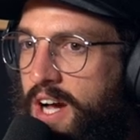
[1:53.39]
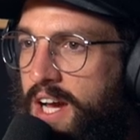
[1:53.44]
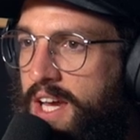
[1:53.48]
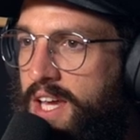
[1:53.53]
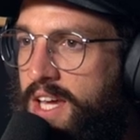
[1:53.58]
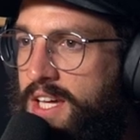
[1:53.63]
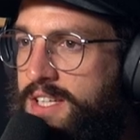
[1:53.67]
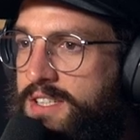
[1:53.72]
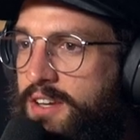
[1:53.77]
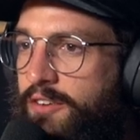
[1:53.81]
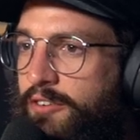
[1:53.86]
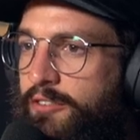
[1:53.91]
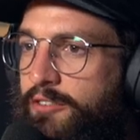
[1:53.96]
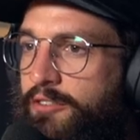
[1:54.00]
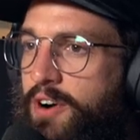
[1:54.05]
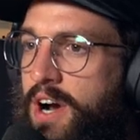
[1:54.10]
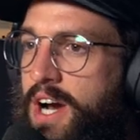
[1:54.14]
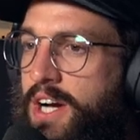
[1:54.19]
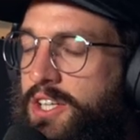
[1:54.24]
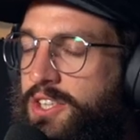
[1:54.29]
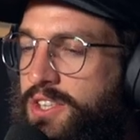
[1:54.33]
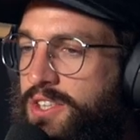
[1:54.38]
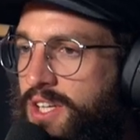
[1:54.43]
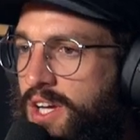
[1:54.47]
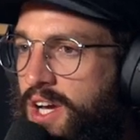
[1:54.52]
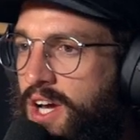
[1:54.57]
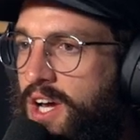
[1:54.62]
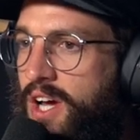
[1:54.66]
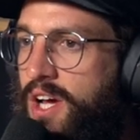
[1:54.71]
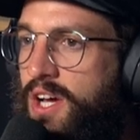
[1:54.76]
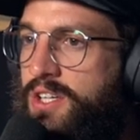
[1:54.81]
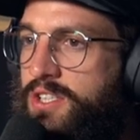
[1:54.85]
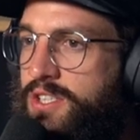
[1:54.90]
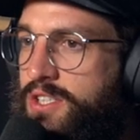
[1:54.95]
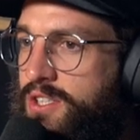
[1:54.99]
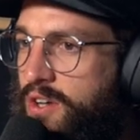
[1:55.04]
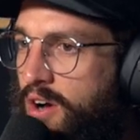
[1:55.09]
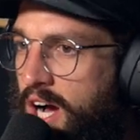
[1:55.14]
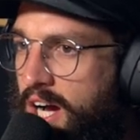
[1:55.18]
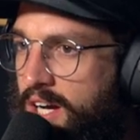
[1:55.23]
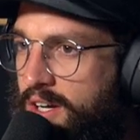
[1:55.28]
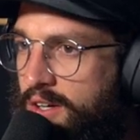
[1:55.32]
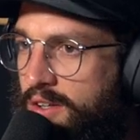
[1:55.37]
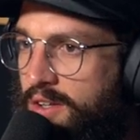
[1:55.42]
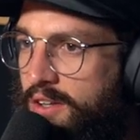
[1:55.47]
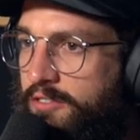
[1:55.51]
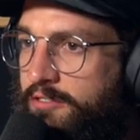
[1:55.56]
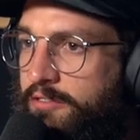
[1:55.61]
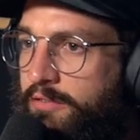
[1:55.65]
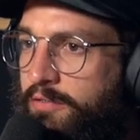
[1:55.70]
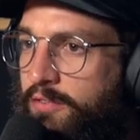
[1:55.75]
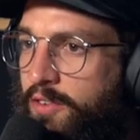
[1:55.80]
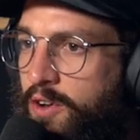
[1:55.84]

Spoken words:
I guess, a fresh cycle of